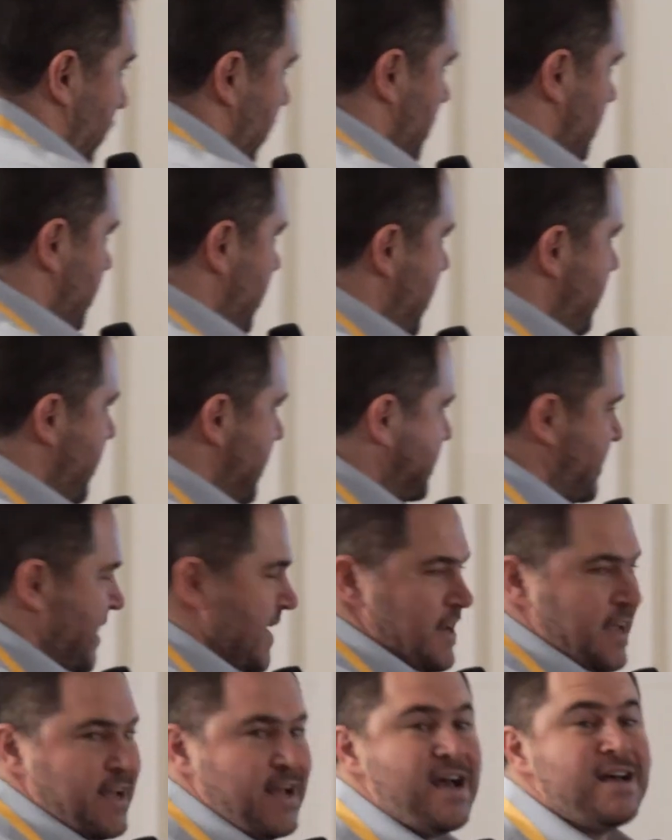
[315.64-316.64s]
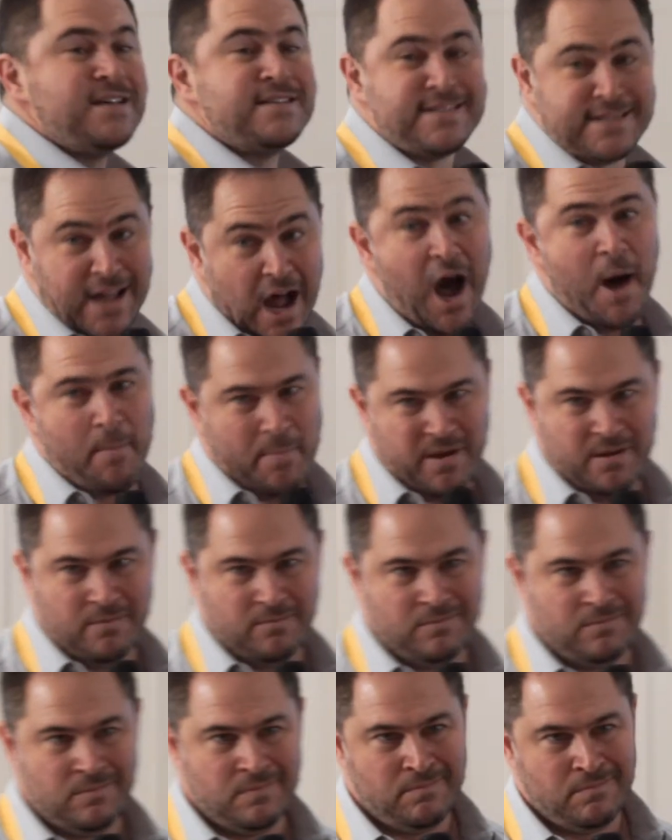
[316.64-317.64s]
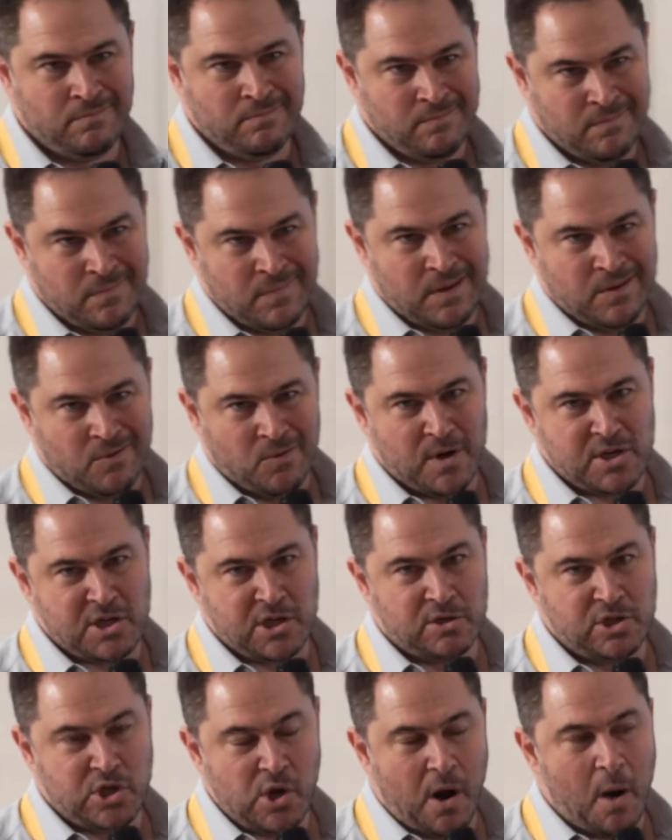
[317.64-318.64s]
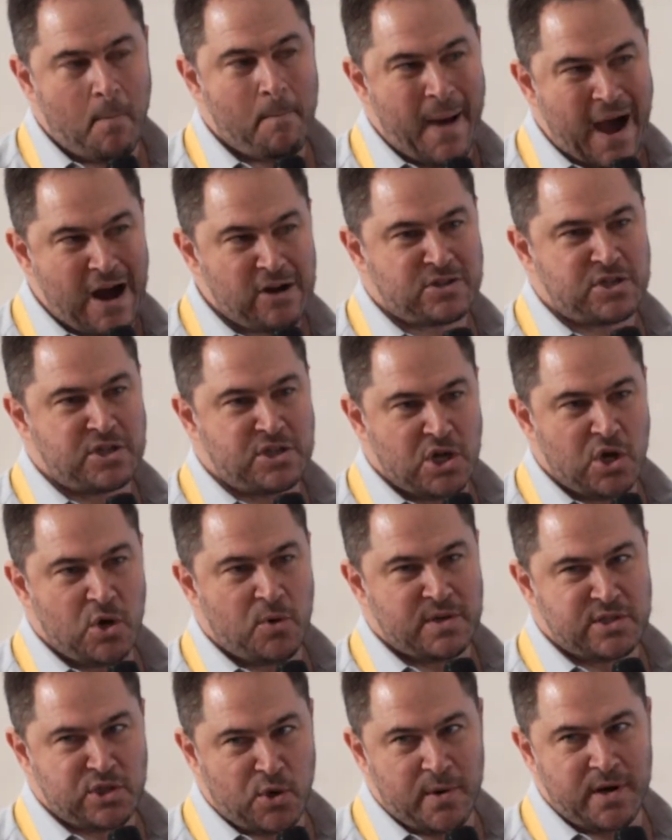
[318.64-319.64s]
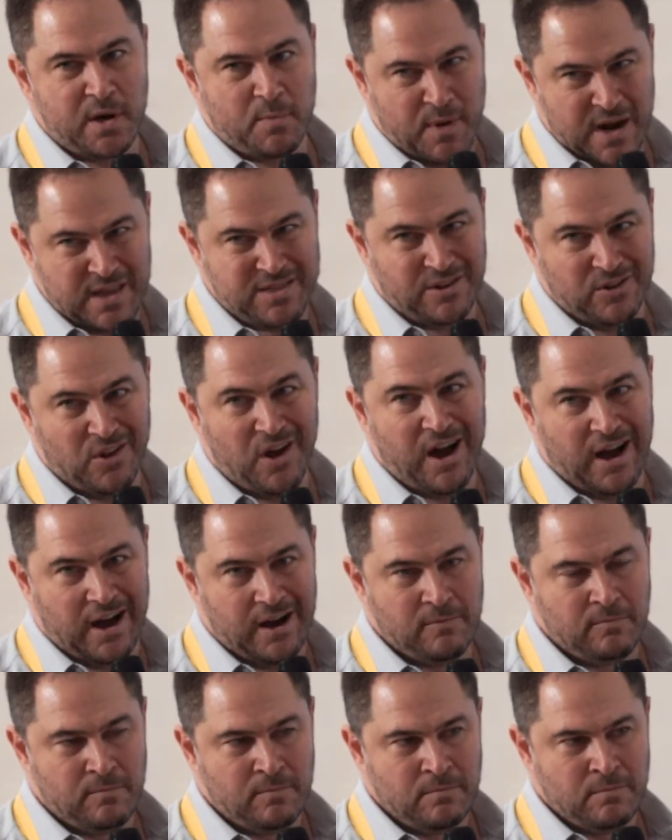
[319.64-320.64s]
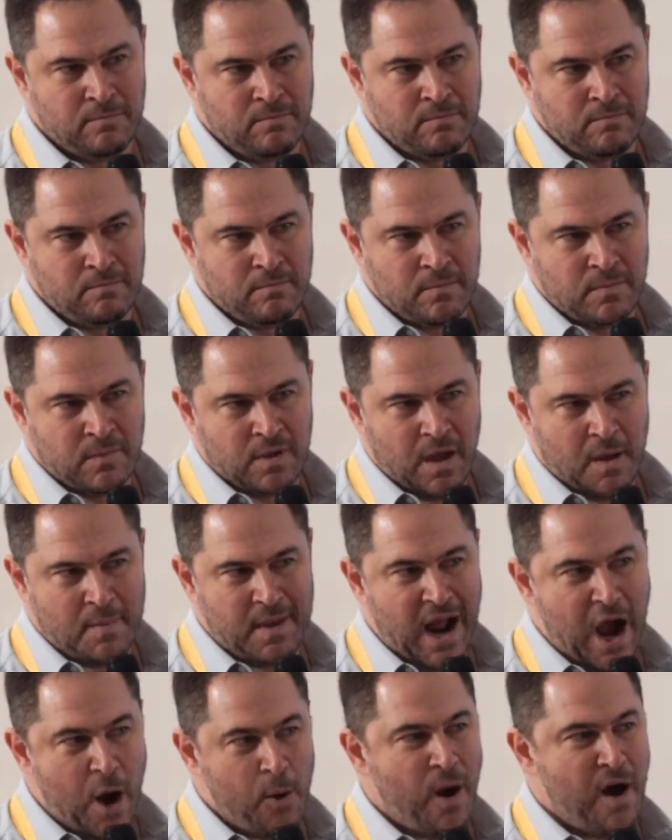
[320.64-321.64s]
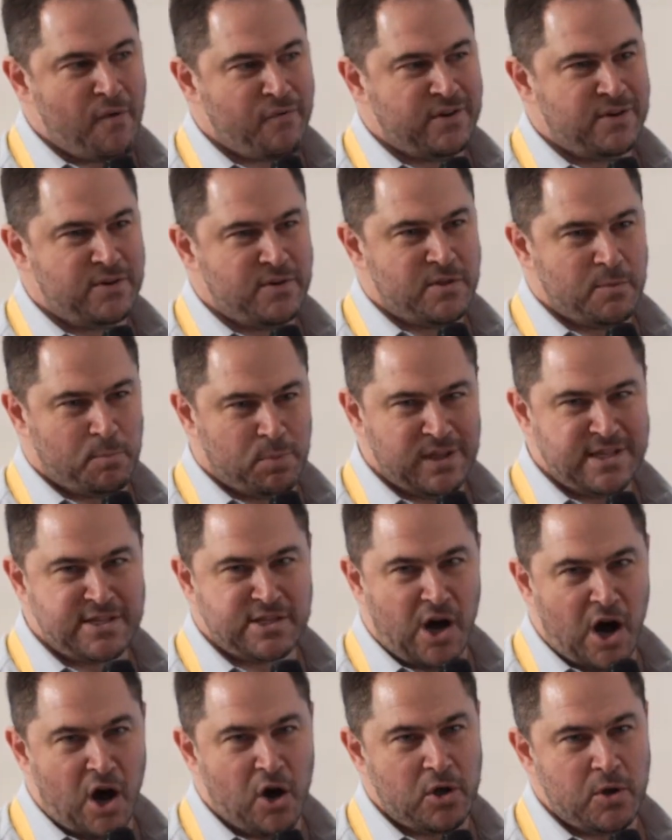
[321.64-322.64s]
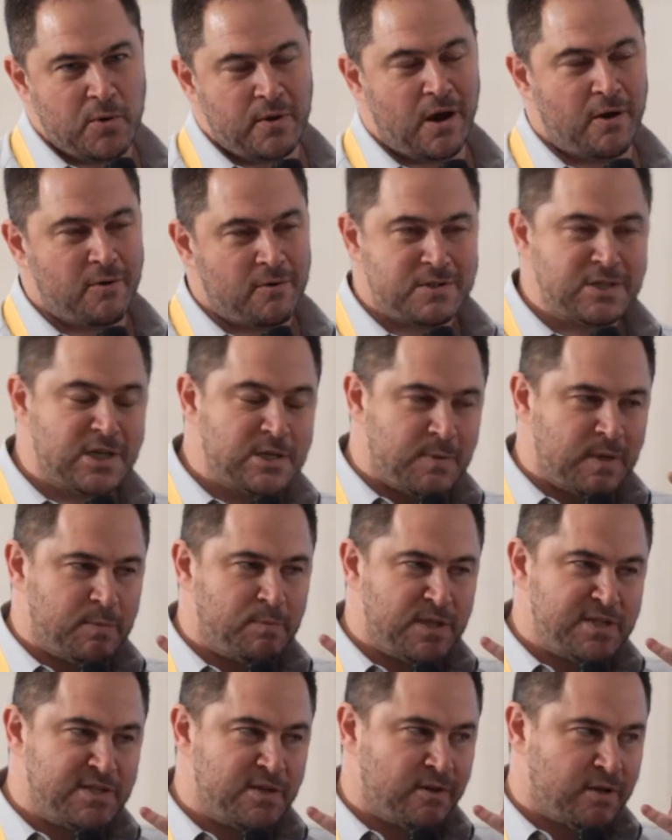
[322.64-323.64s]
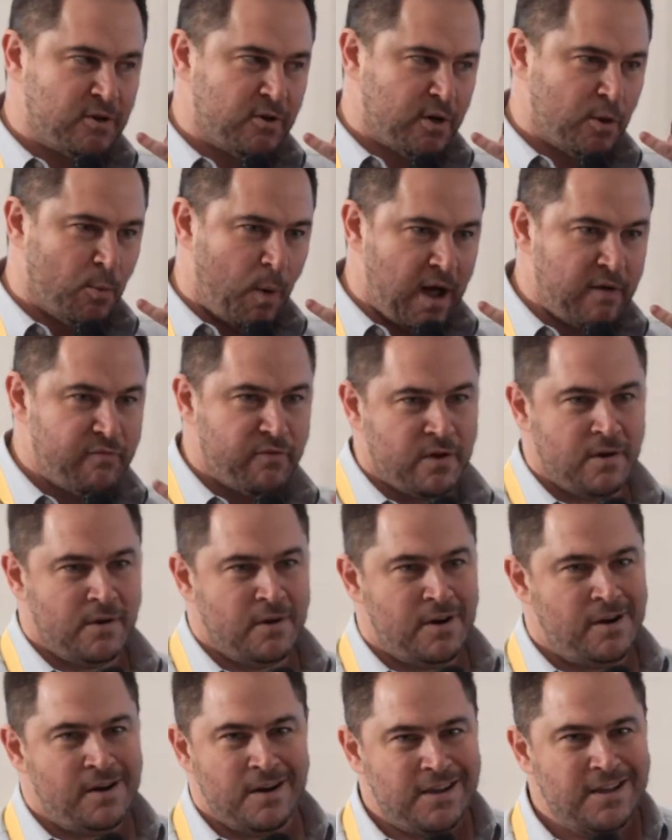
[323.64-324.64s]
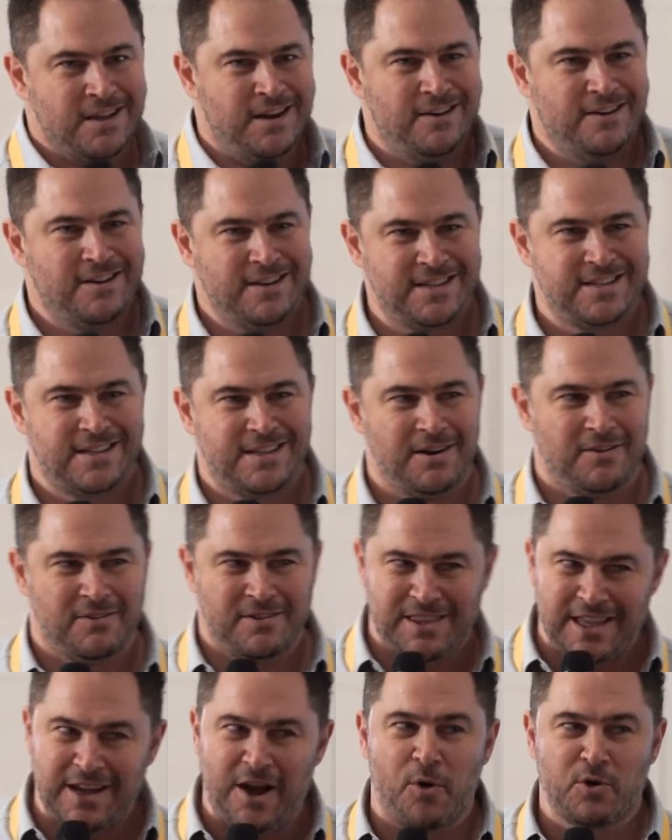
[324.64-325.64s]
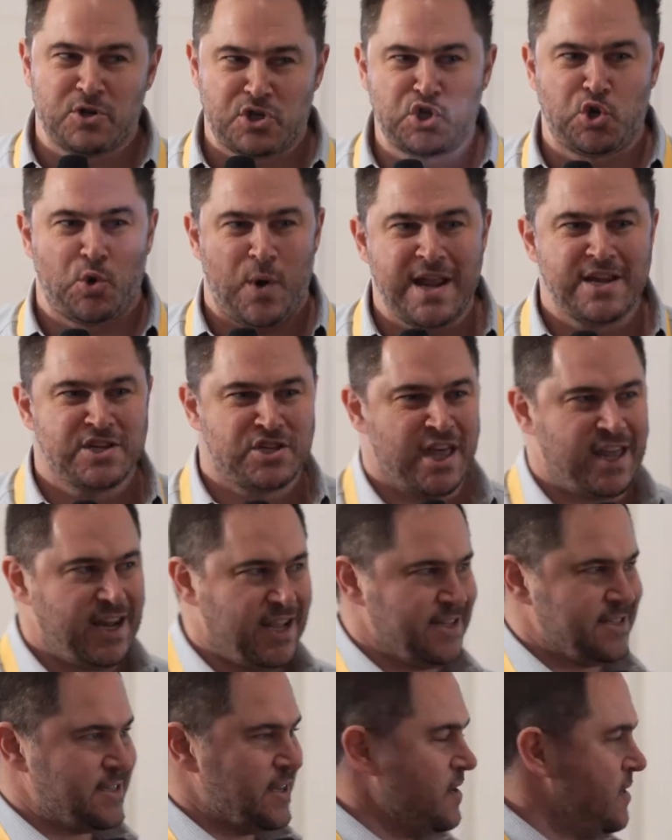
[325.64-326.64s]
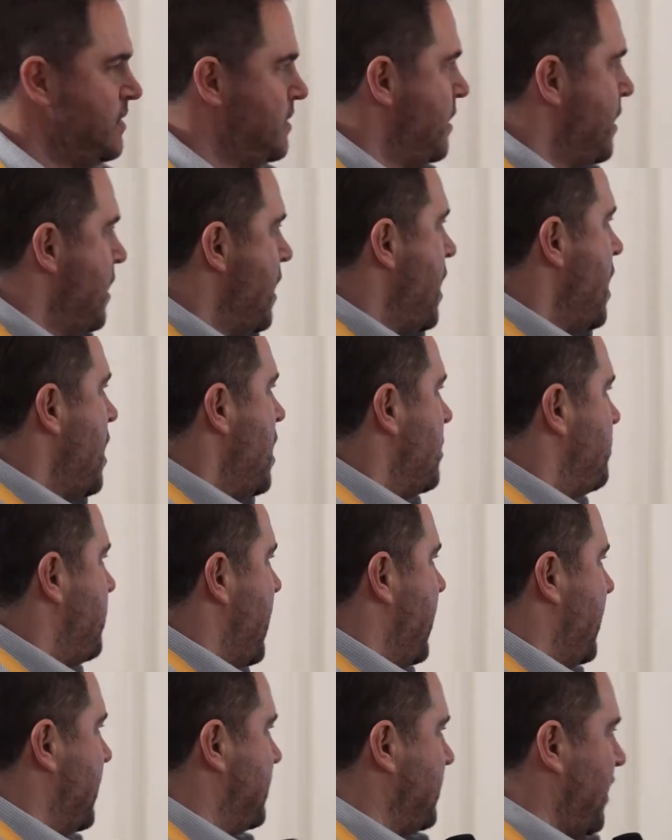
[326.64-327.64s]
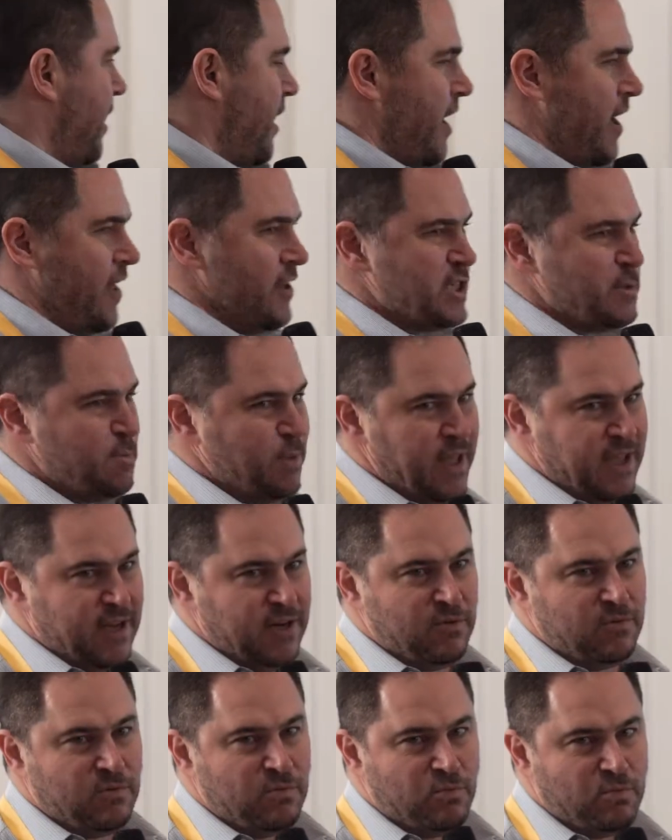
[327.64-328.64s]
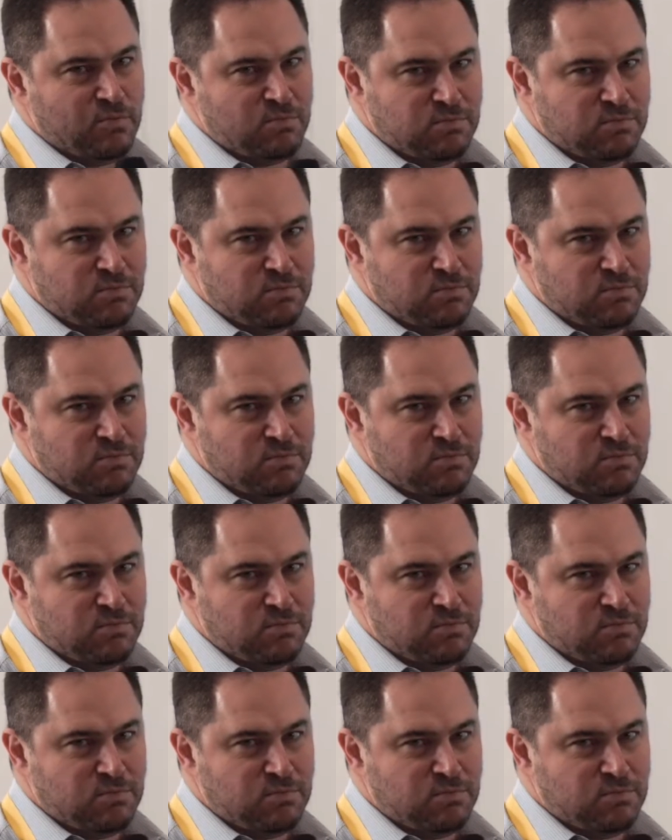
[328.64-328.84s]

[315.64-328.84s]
them and they said, stop. What you're about to do is going to break the law. I mean, how often did the police call you and go, excuse me, please don't kill your wife? Think how strange that is. But I'll explain